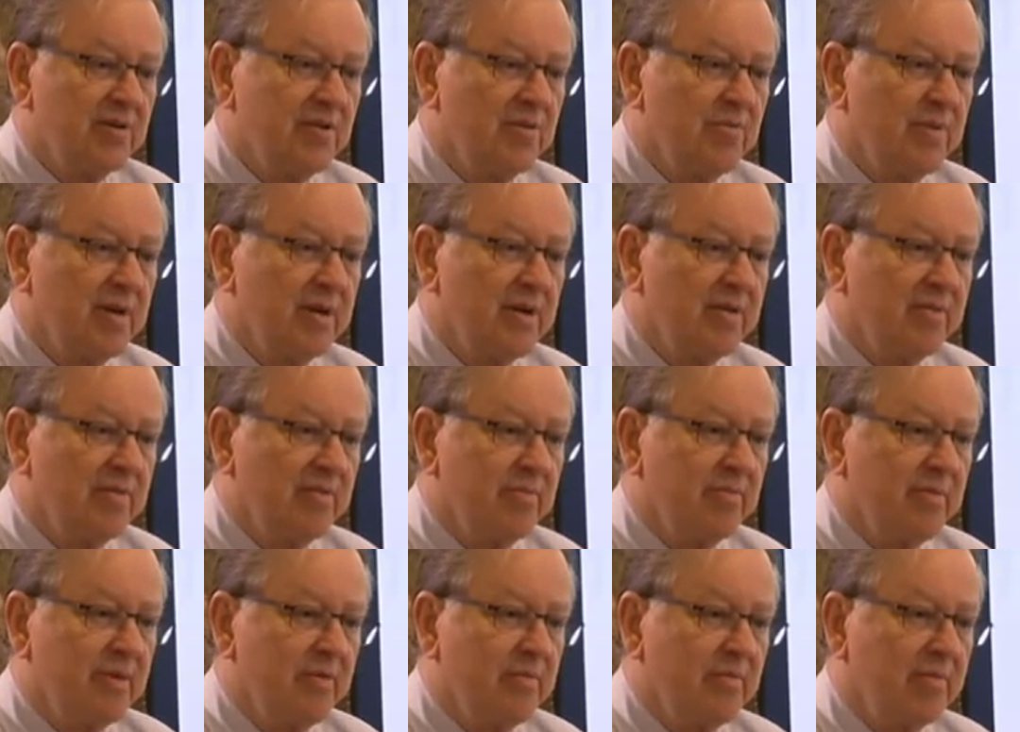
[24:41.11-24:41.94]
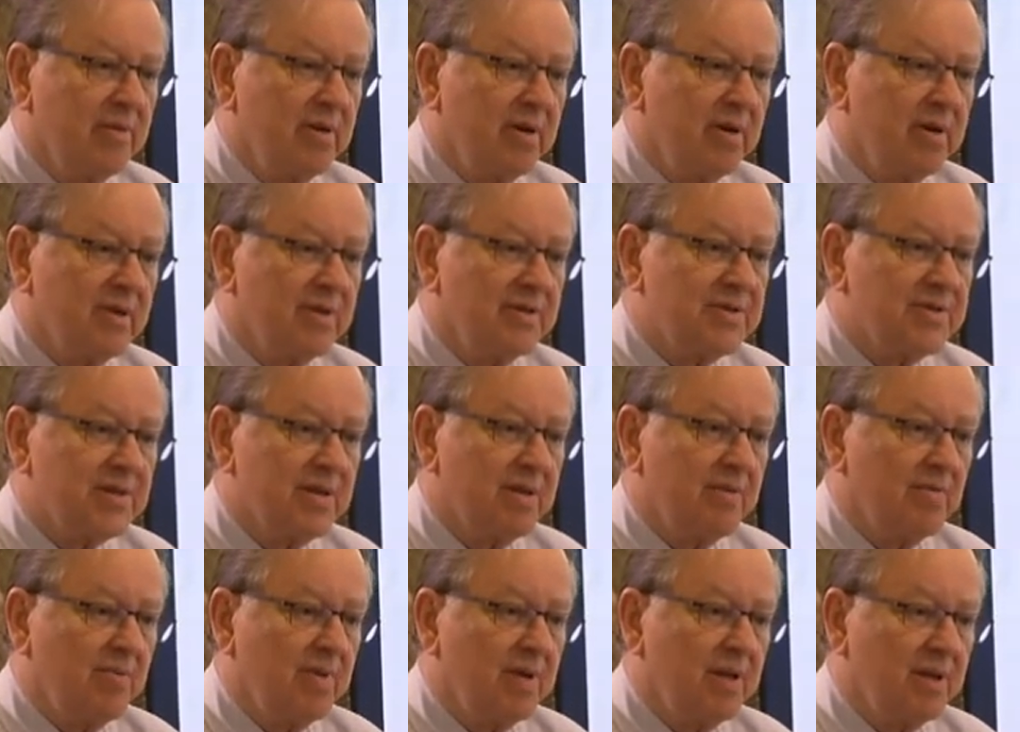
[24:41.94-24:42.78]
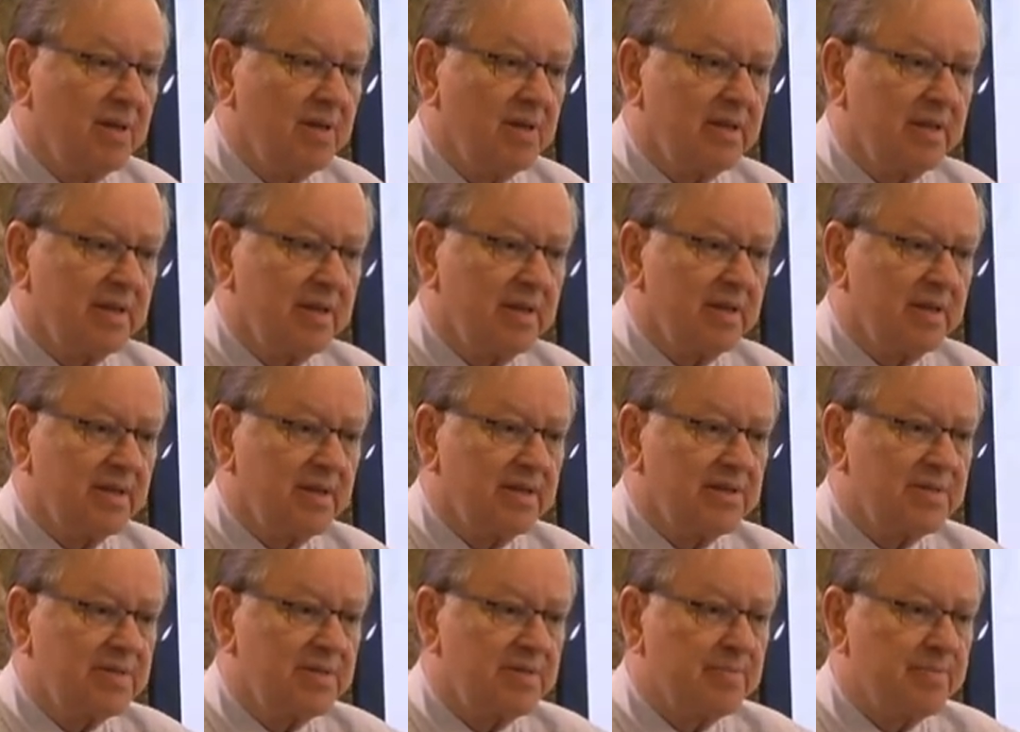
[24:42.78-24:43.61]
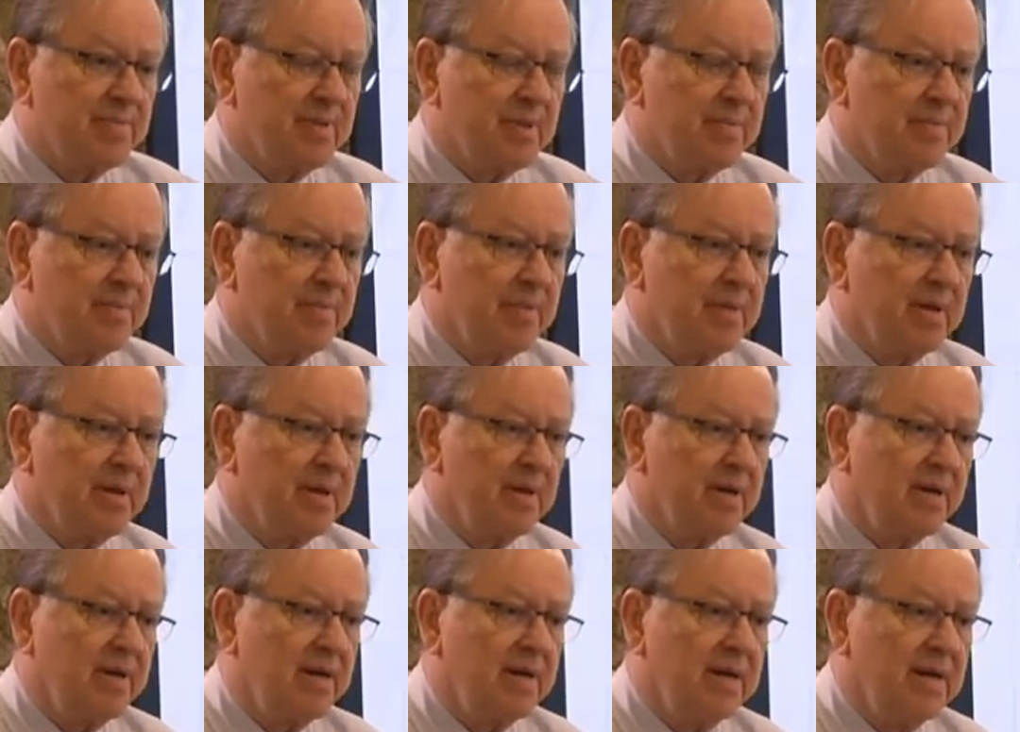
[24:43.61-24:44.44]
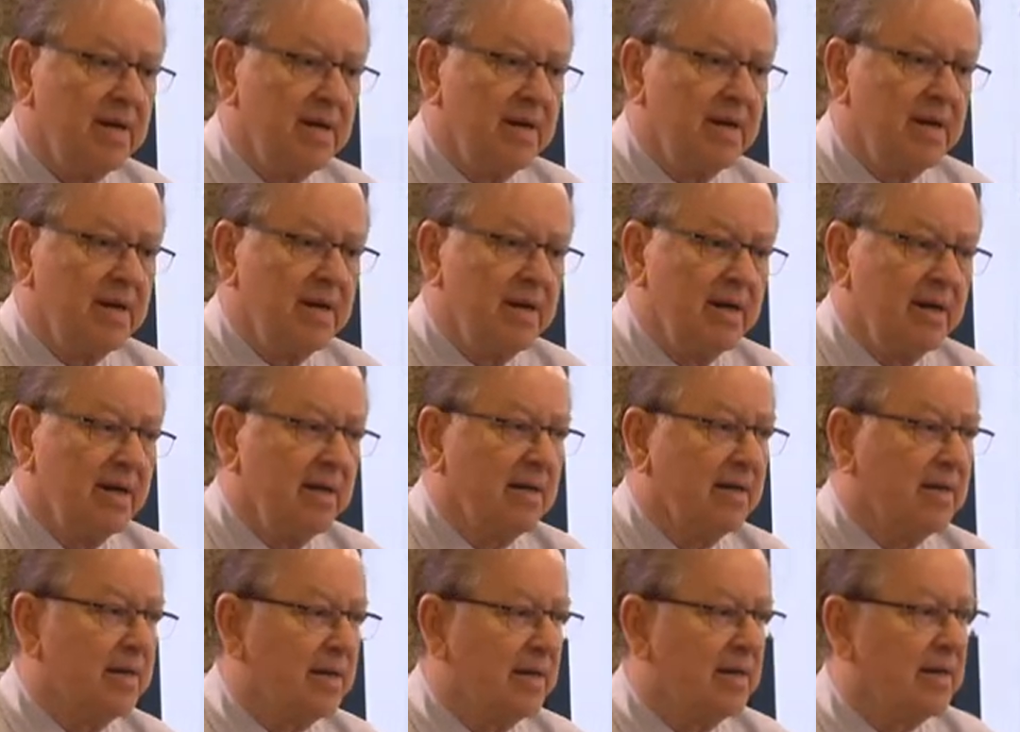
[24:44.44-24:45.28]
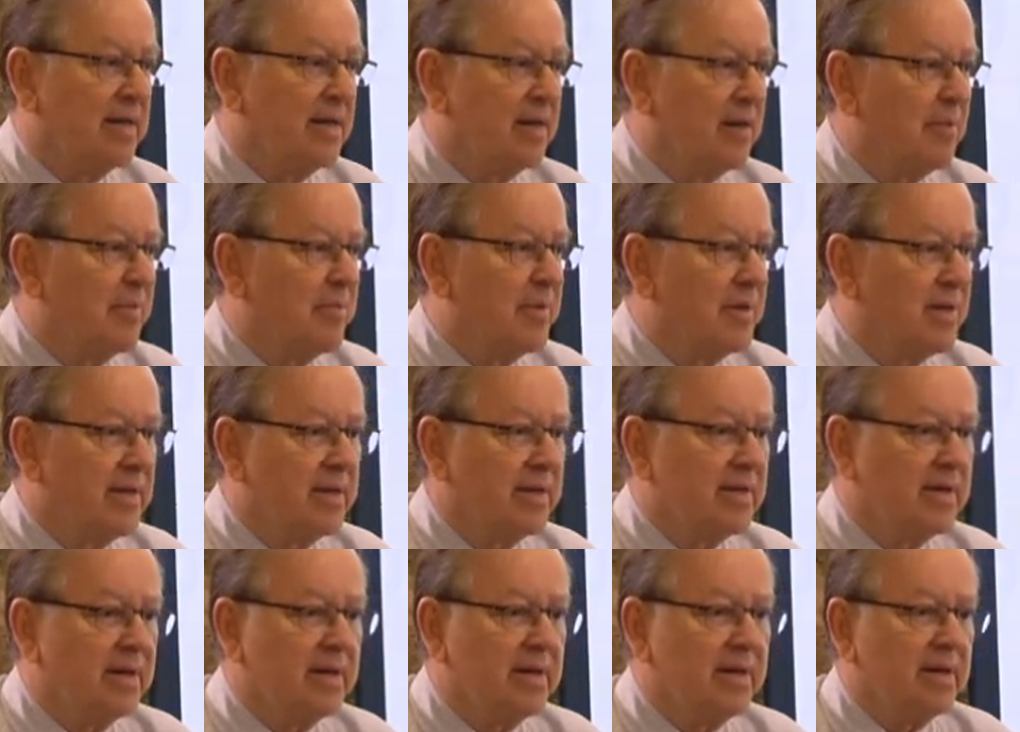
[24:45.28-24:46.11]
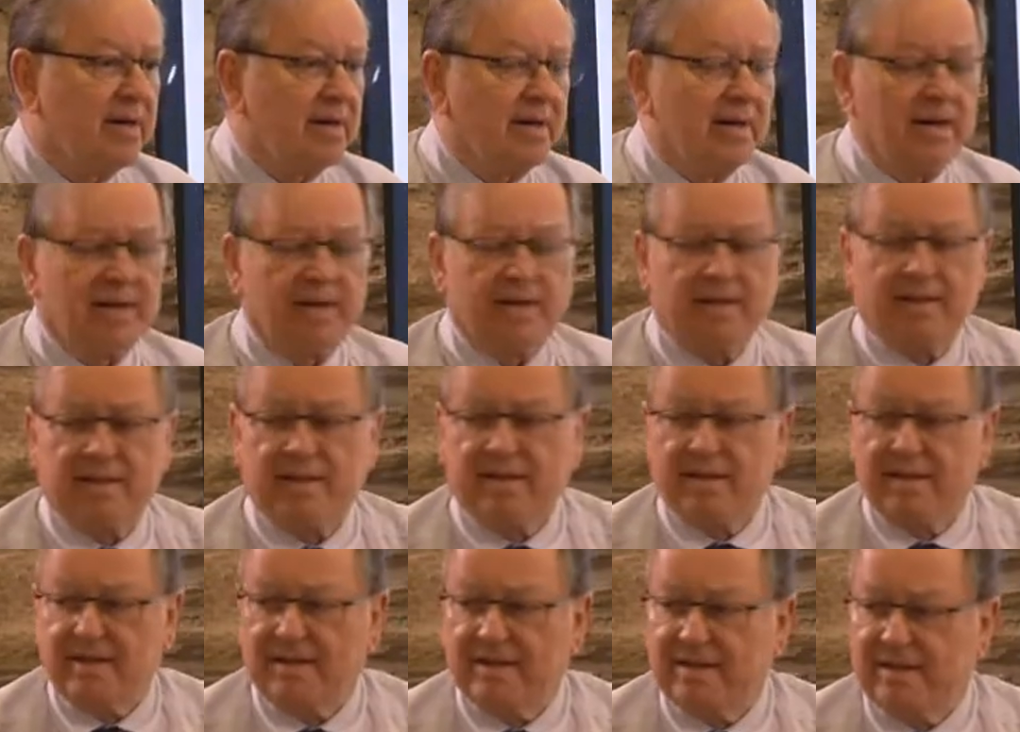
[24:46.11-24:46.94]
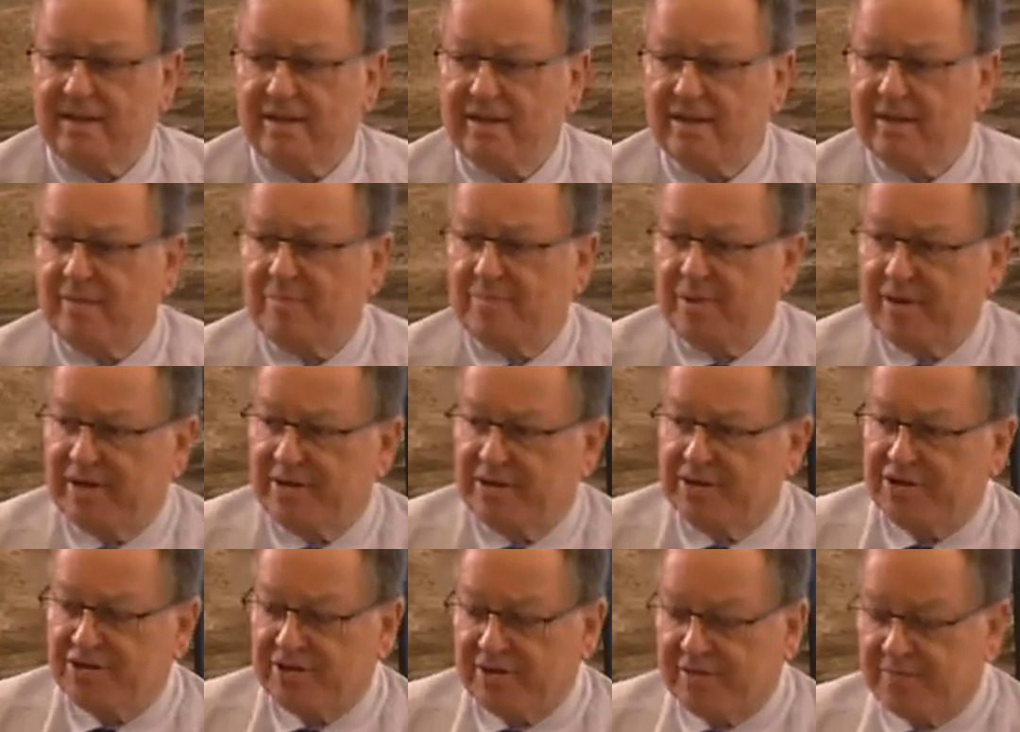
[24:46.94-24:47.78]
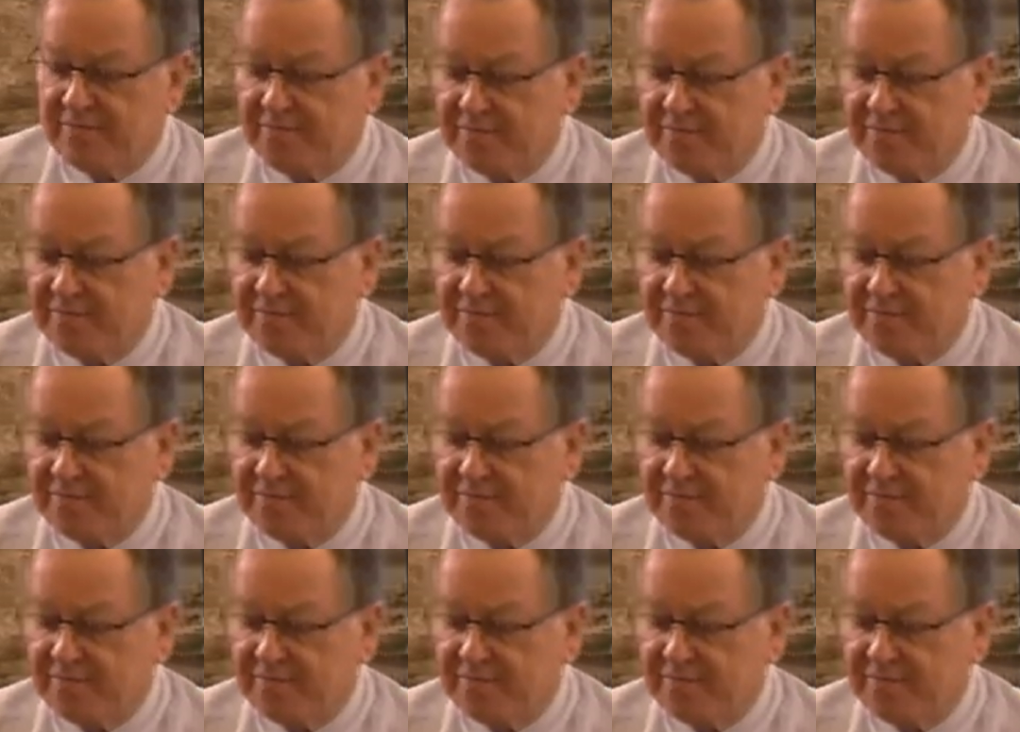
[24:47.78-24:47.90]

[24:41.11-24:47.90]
You might remember and say, well, these people are getting uppity there, I'll punish them.